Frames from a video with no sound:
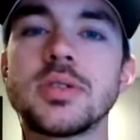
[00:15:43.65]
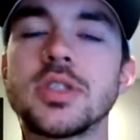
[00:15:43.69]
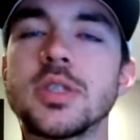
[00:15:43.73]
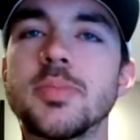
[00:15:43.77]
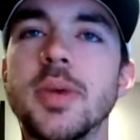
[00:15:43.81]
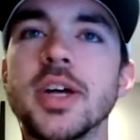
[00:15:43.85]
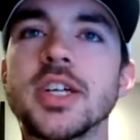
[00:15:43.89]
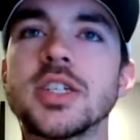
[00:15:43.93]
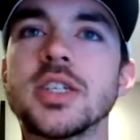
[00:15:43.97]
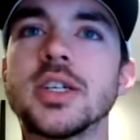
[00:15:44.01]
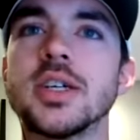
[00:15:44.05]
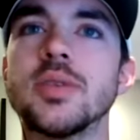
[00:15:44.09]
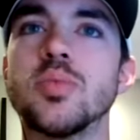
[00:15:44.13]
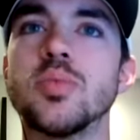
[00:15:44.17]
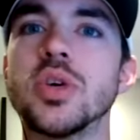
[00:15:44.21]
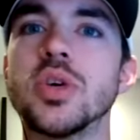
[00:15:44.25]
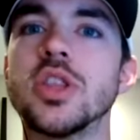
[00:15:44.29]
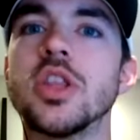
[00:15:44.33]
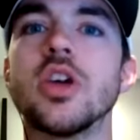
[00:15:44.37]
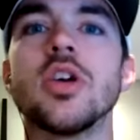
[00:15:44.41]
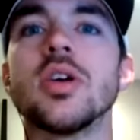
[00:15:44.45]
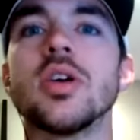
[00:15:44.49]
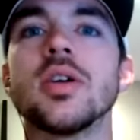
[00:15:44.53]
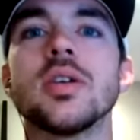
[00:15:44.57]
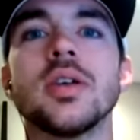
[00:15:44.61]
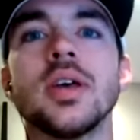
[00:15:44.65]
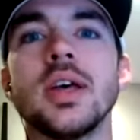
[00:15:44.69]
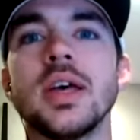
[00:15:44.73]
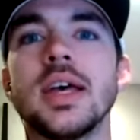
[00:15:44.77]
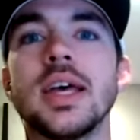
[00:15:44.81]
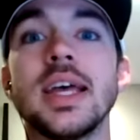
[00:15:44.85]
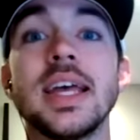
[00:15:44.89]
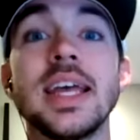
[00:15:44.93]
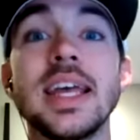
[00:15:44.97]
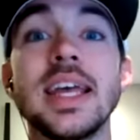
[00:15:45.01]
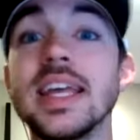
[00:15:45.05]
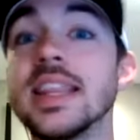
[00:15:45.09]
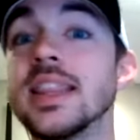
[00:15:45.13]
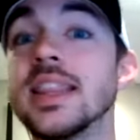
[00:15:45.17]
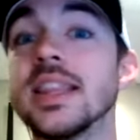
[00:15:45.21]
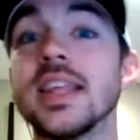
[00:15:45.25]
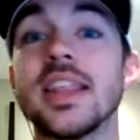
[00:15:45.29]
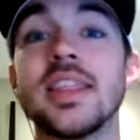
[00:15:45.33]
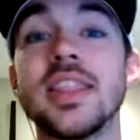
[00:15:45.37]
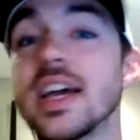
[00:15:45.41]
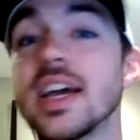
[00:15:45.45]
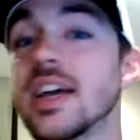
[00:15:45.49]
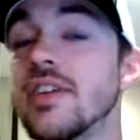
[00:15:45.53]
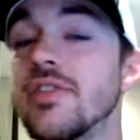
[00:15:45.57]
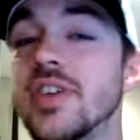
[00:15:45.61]
especially when they're in the
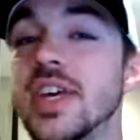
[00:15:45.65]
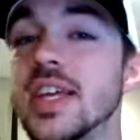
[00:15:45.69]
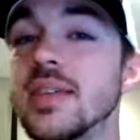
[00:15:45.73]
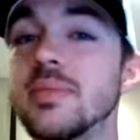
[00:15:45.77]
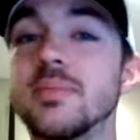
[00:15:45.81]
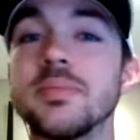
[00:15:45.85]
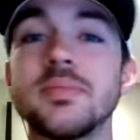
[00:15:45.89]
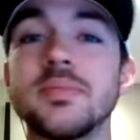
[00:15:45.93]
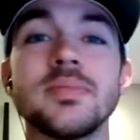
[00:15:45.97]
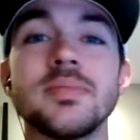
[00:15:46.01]
thick of it.